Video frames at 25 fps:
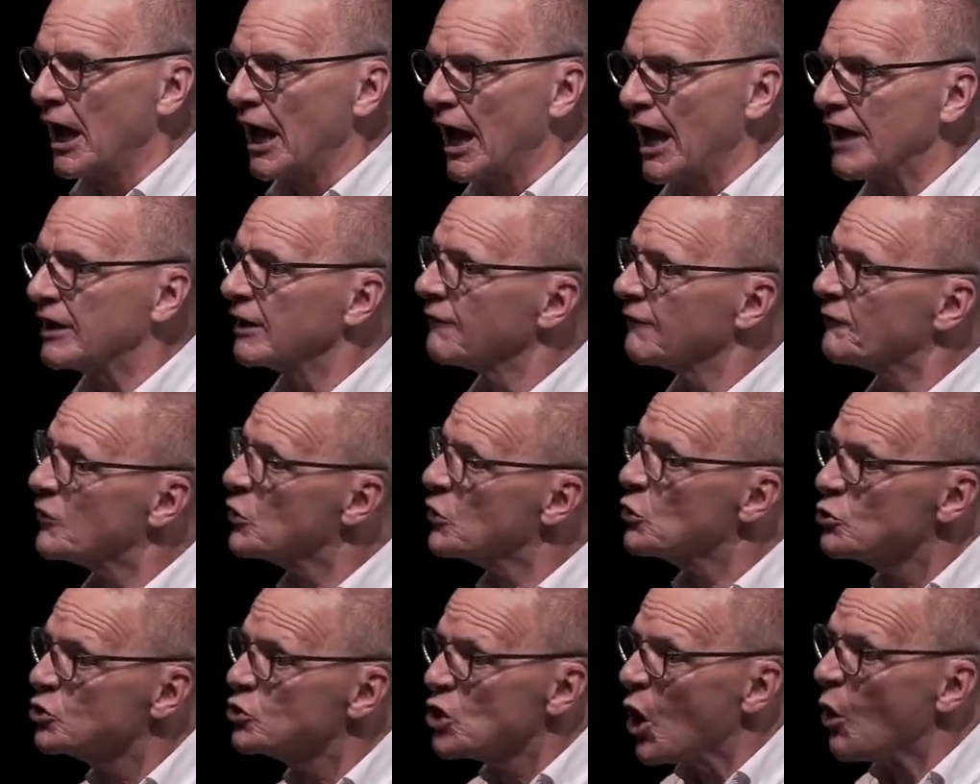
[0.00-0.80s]
and if
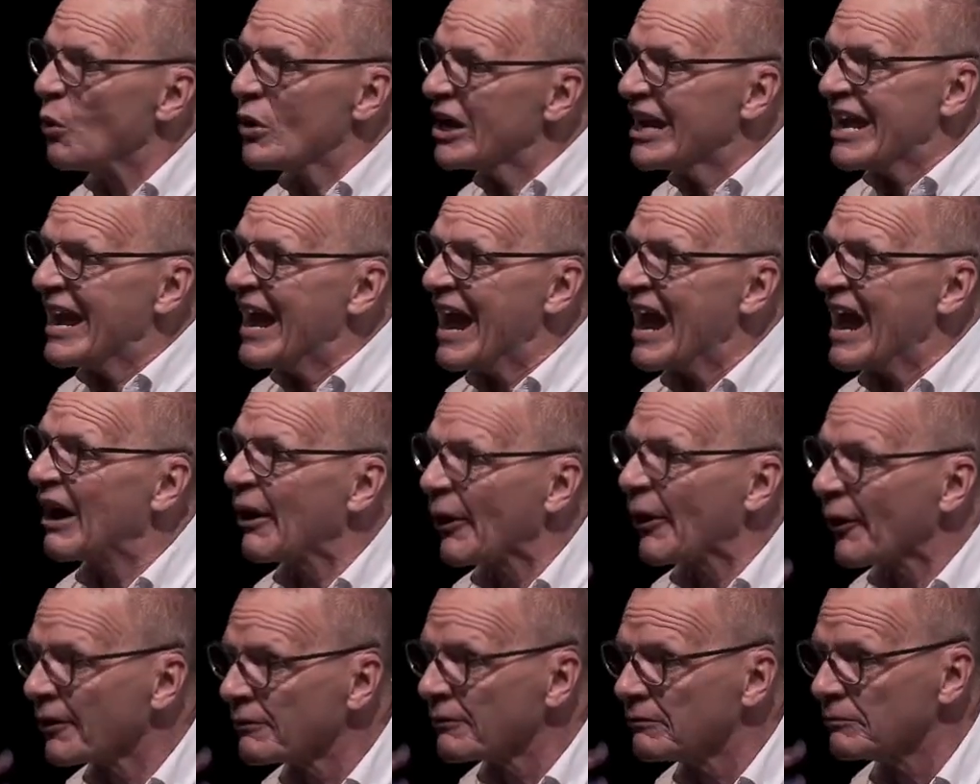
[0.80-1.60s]
you don't
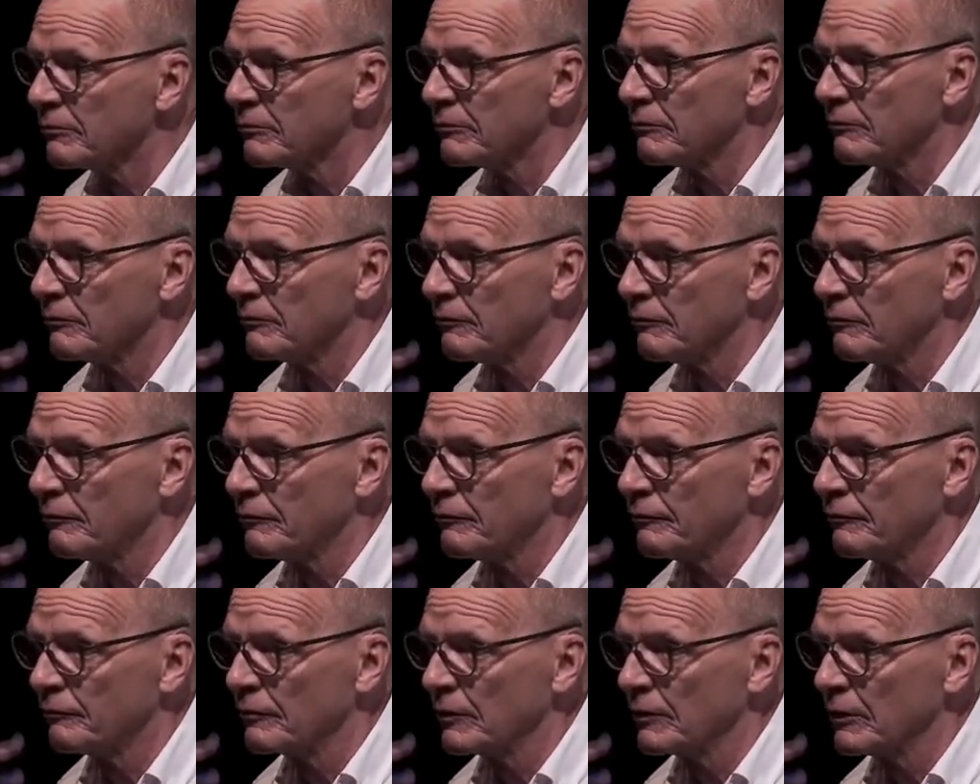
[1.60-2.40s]
care,
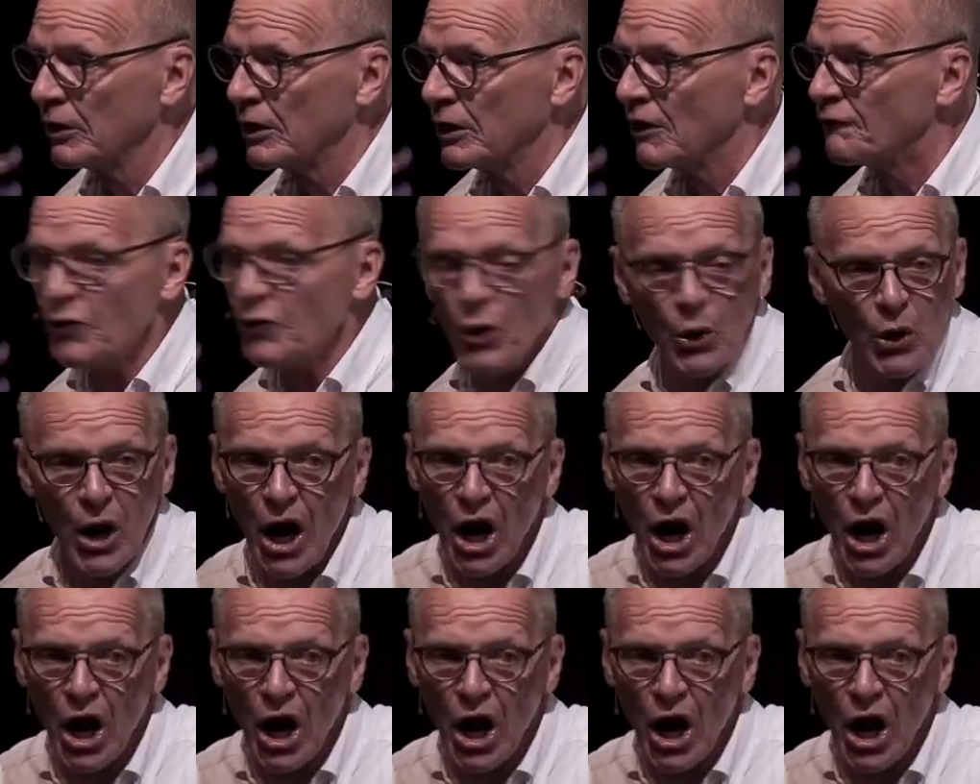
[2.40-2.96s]
if you're